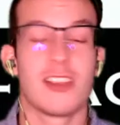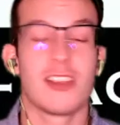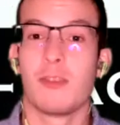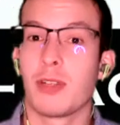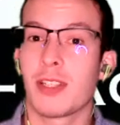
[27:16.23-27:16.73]

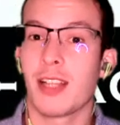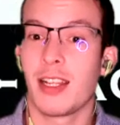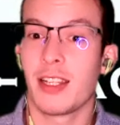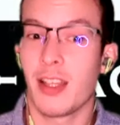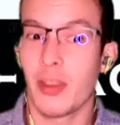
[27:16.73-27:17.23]
She puts on
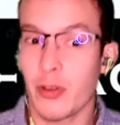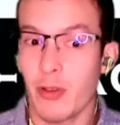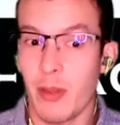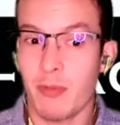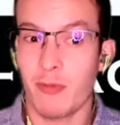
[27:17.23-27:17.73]
another
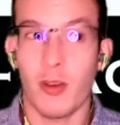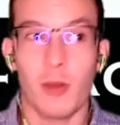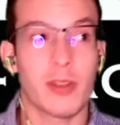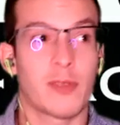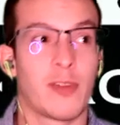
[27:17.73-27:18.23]
great
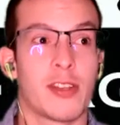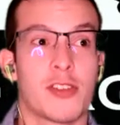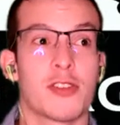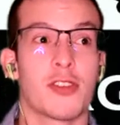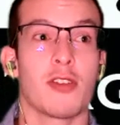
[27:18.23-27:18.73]
performance,
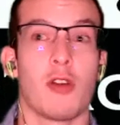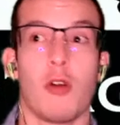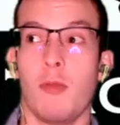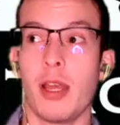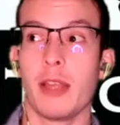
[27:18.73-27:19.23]
finishes her.
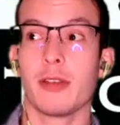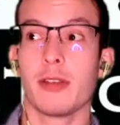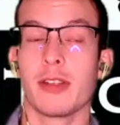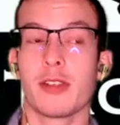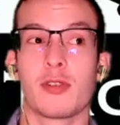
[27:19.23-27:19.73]
Oh my
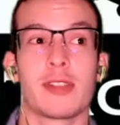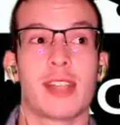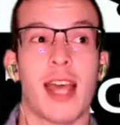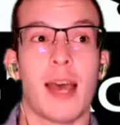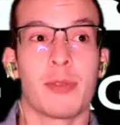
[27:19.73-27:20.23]
goodness, do a
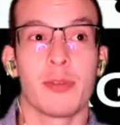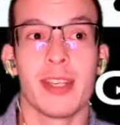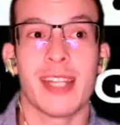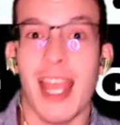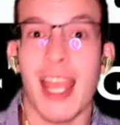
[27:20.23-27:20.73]
top 3
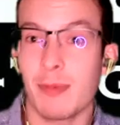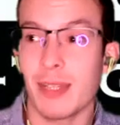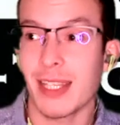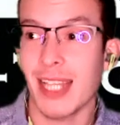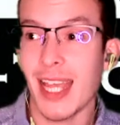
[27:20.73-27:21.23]
in
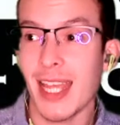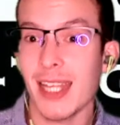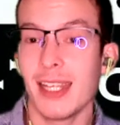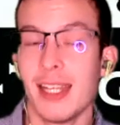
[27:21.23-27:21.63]
Aspen Ladd.